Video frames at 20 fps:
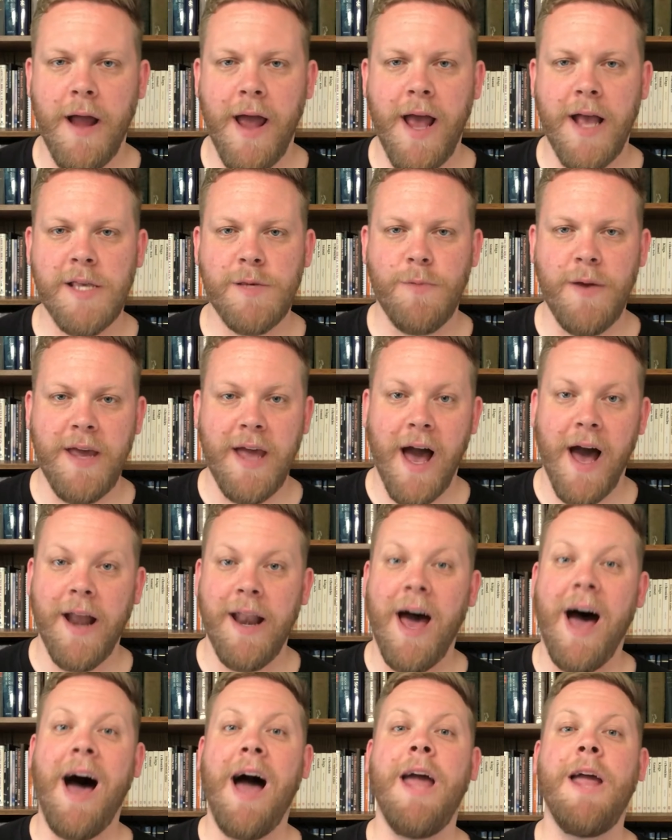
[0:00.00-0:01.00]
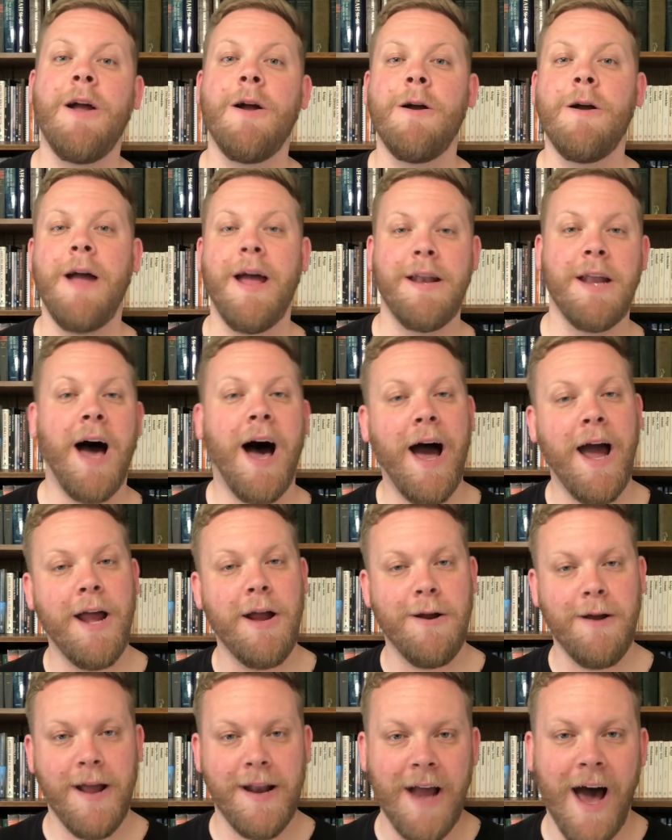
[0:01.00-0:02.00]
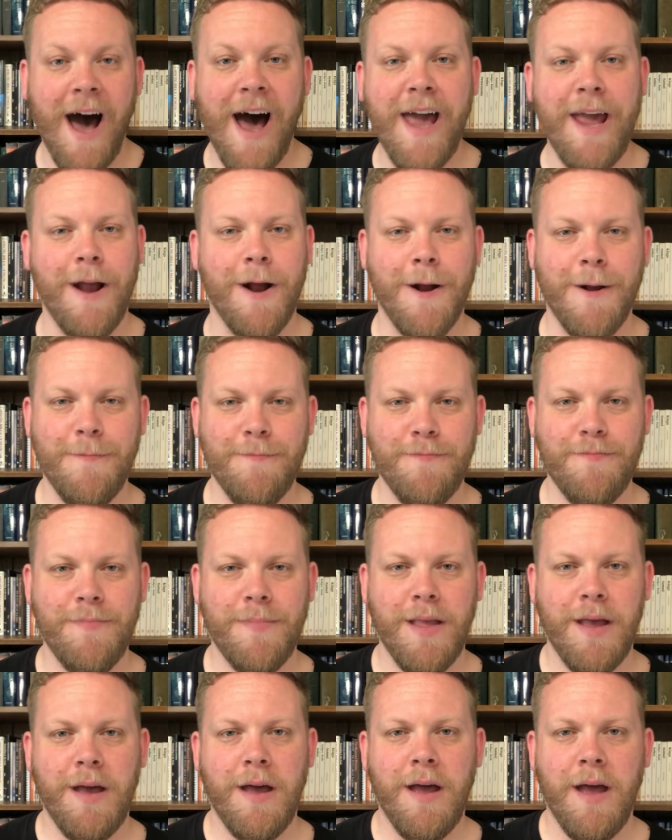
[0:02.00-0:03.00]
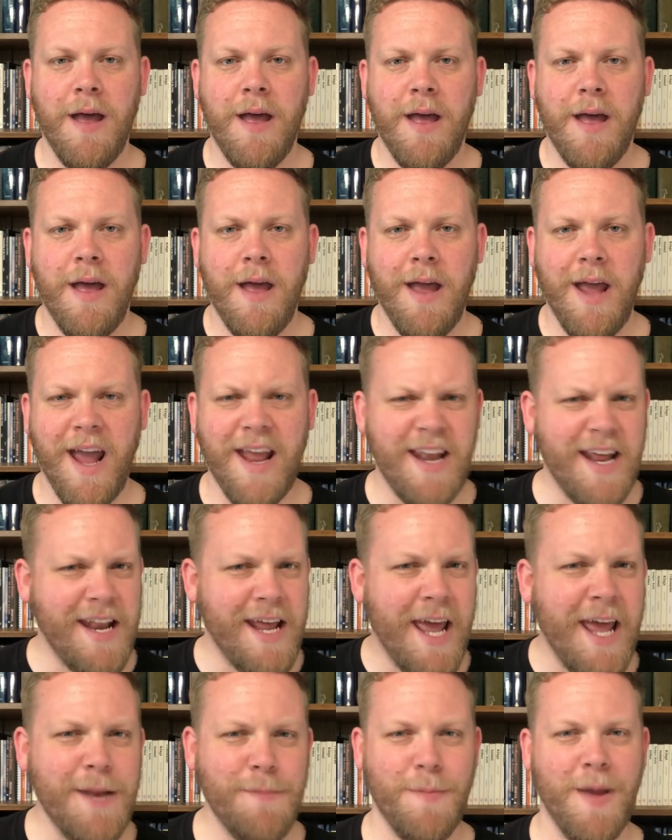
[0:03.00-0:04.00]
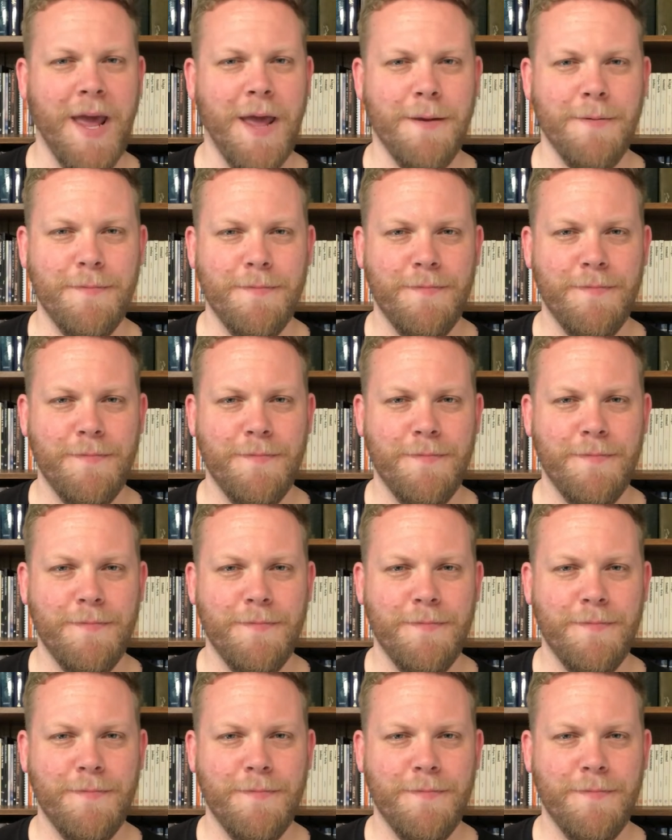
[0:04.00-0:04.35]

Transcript: as we got higher and higher and higher. And it hit me.